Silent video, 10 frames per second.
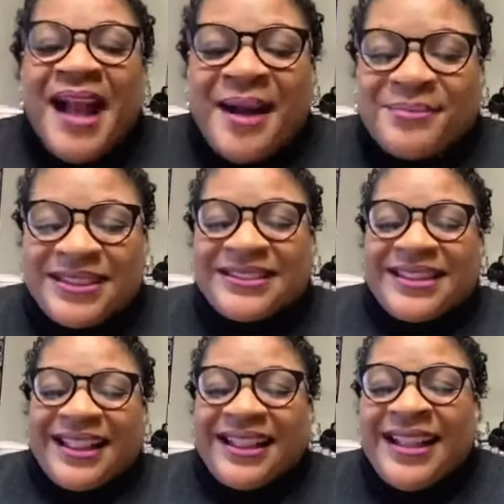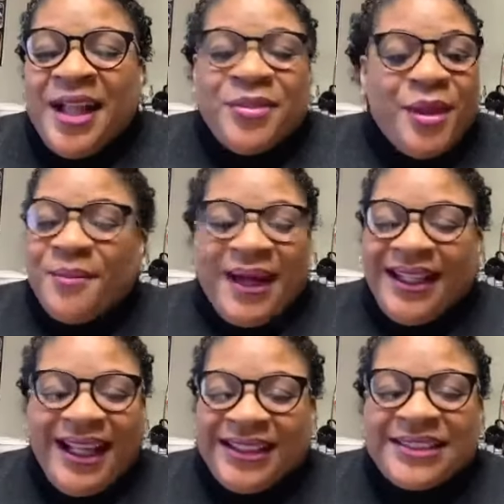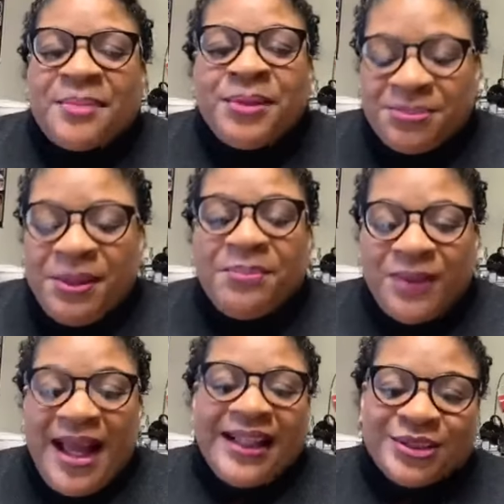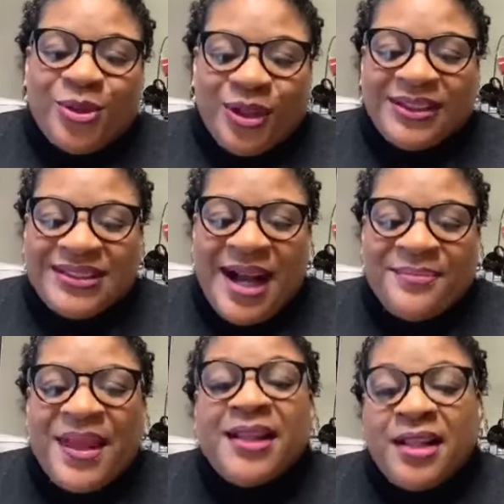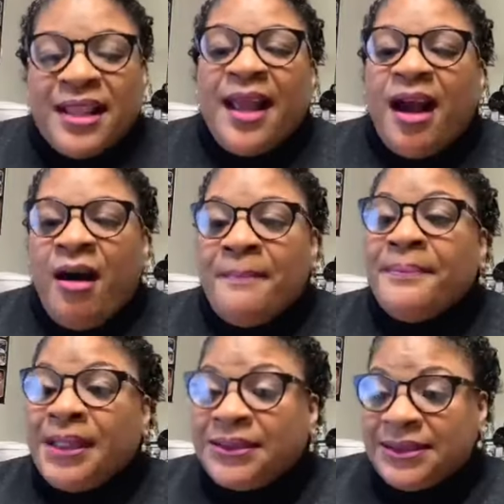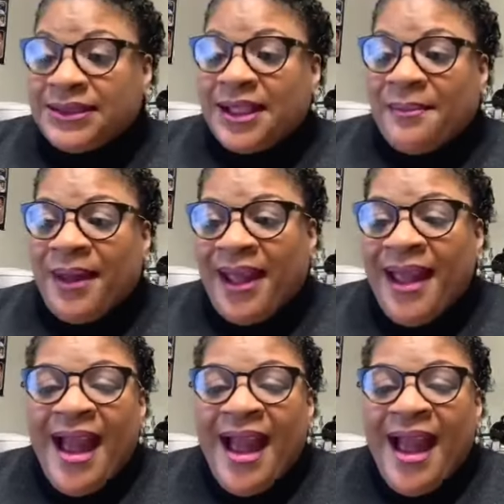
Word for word: I'm just kidding. Nobody asked that, but people ask all the time. They they are messaging me.